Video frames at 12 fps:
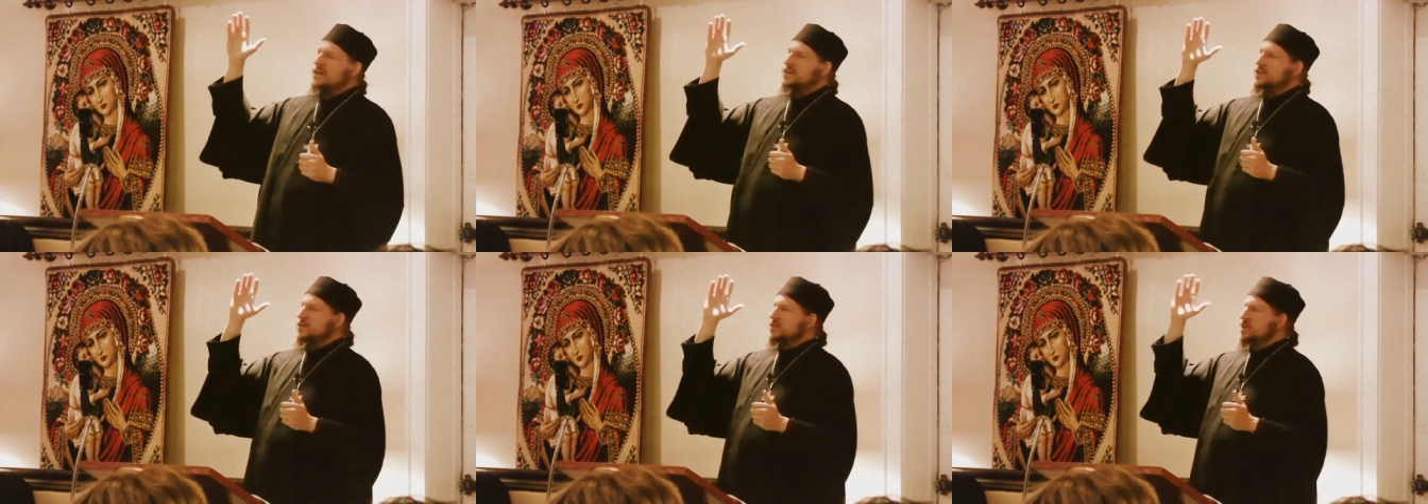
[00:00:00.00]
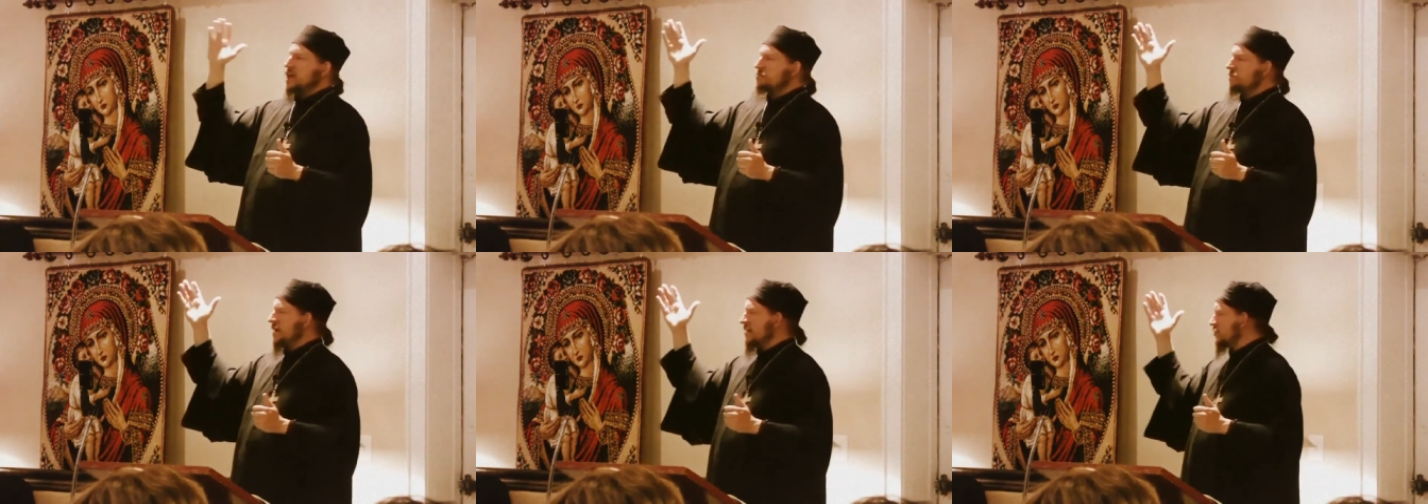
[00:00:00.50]
the
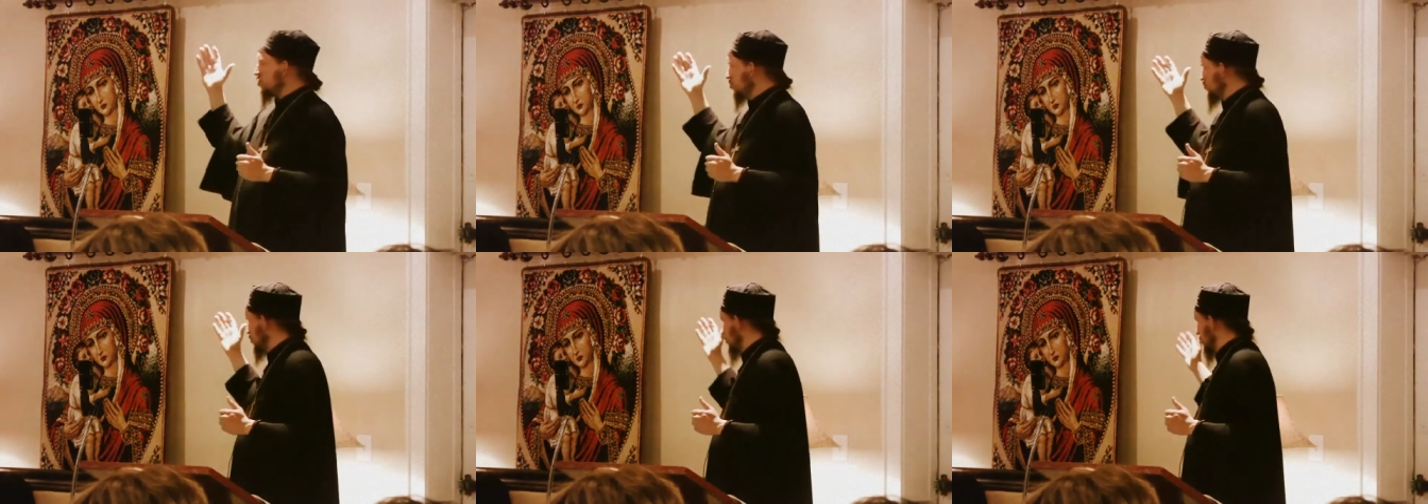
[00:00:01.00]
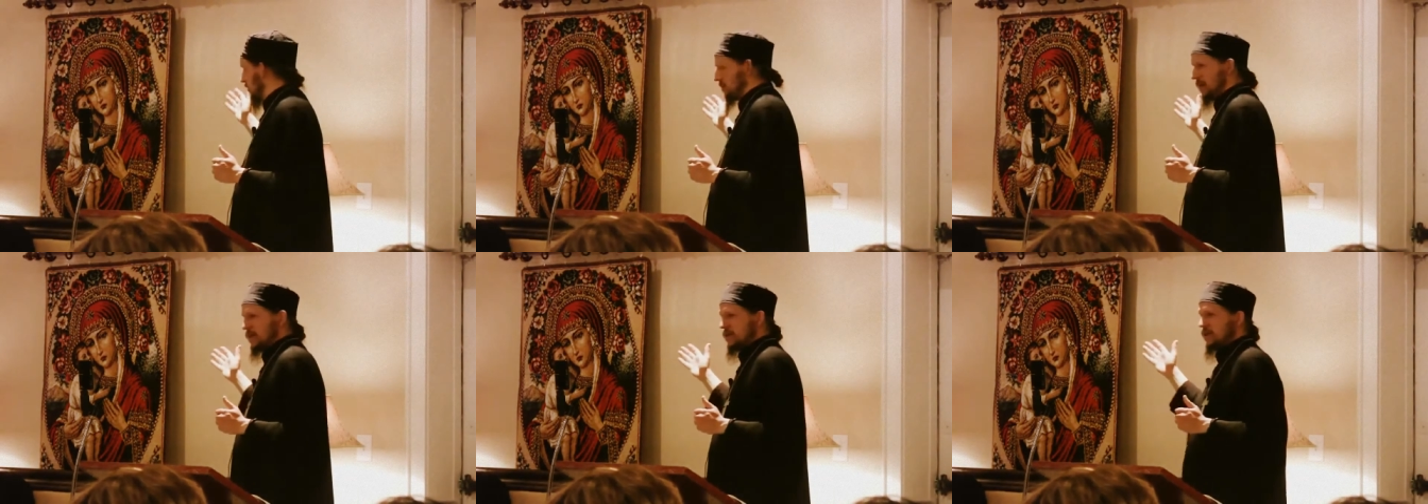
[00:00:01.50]
young man, the guru, and,
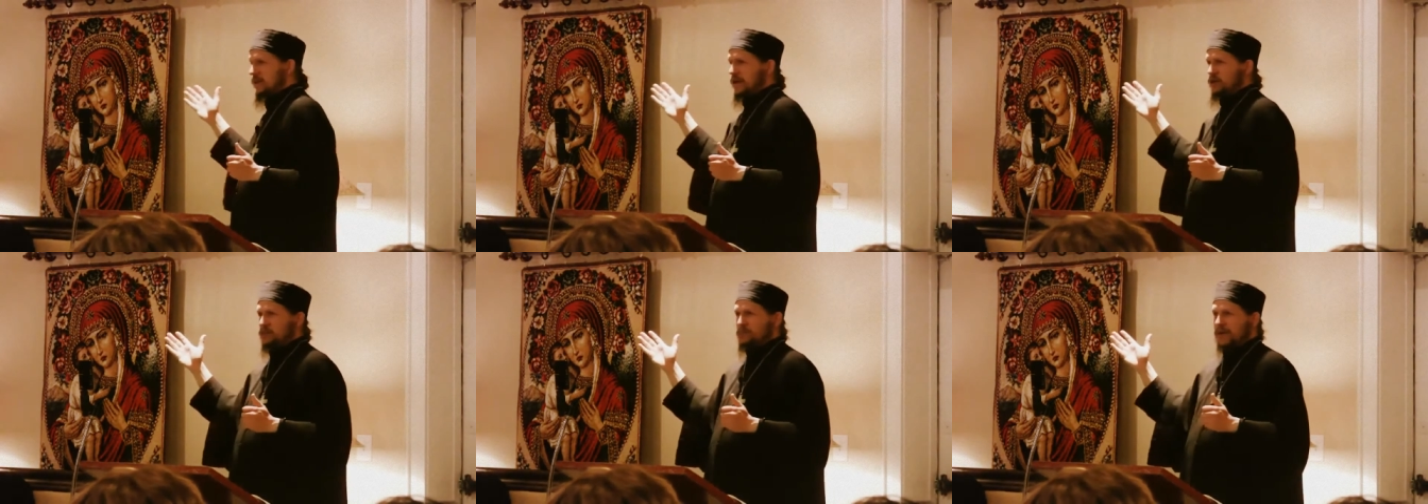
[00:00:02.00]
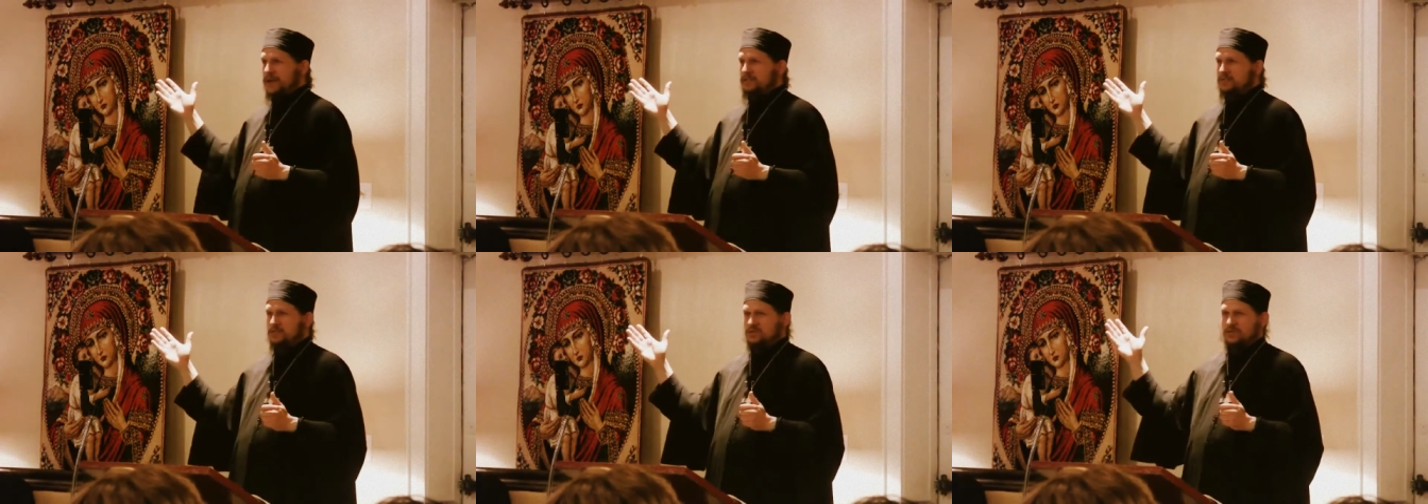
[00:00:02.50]
and elder
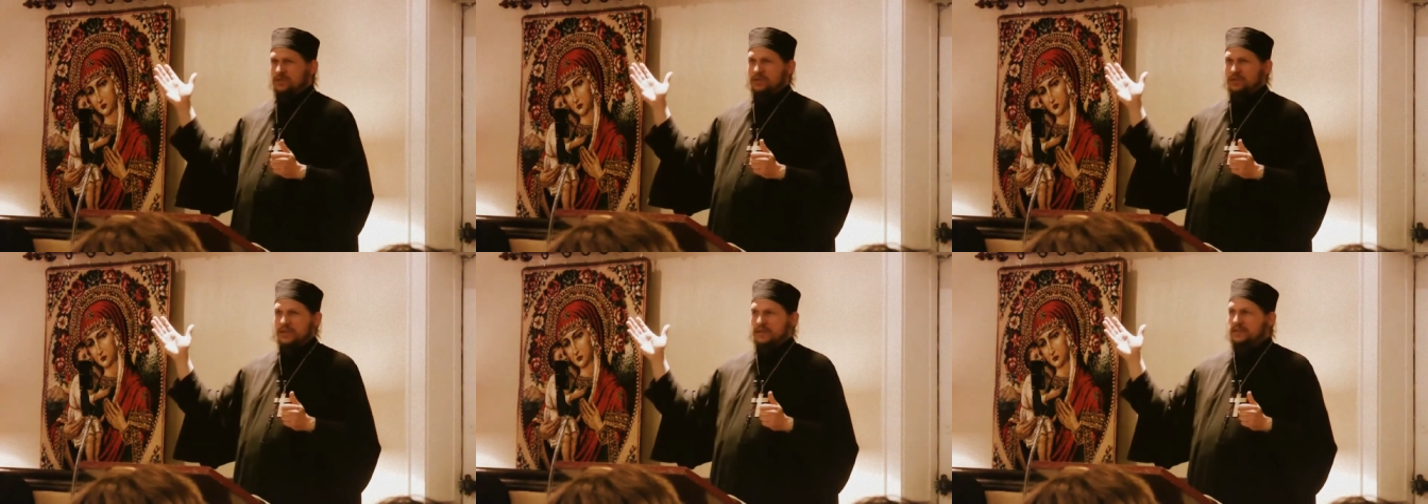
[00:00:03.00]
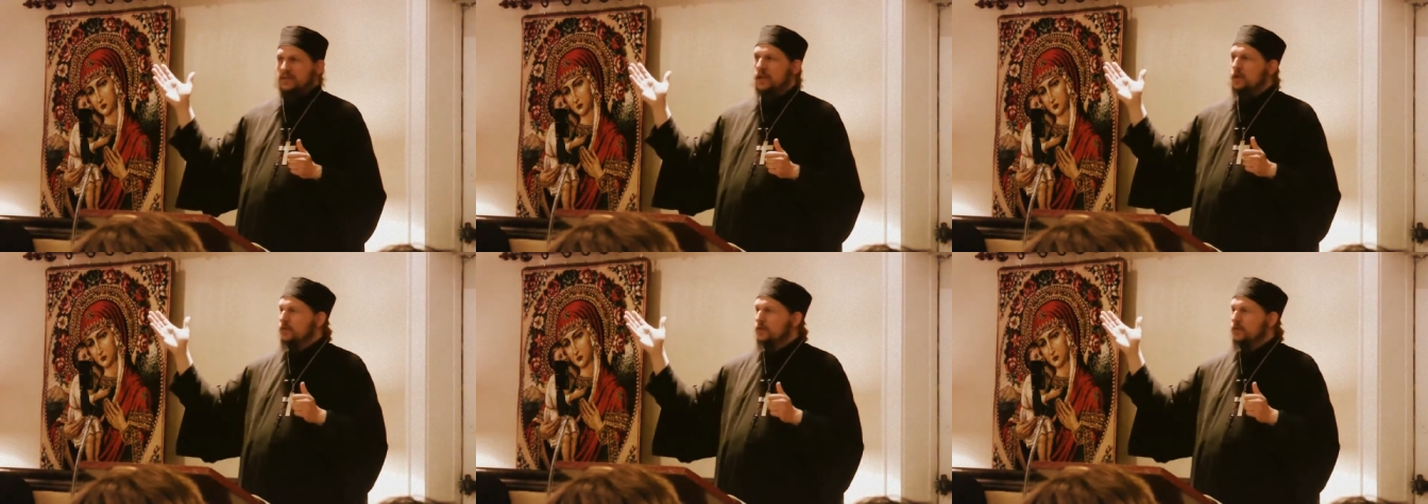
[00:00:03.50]
Paisios, which circulates?